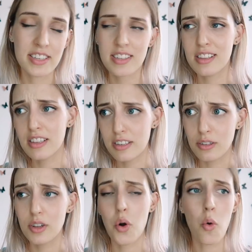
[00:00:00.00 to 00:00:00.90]
it's a
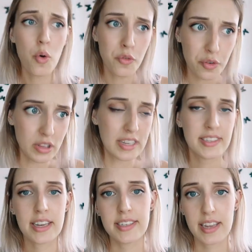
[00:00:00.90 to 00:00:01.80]
little
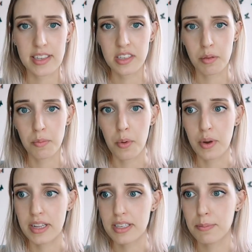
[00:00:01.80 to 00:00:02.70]
overly sexy at some
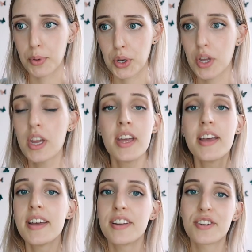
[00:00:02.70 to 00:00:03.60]
points, but
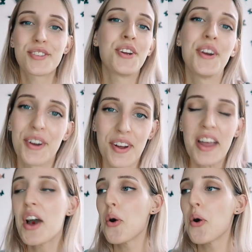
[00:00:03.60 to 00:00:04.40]
sure,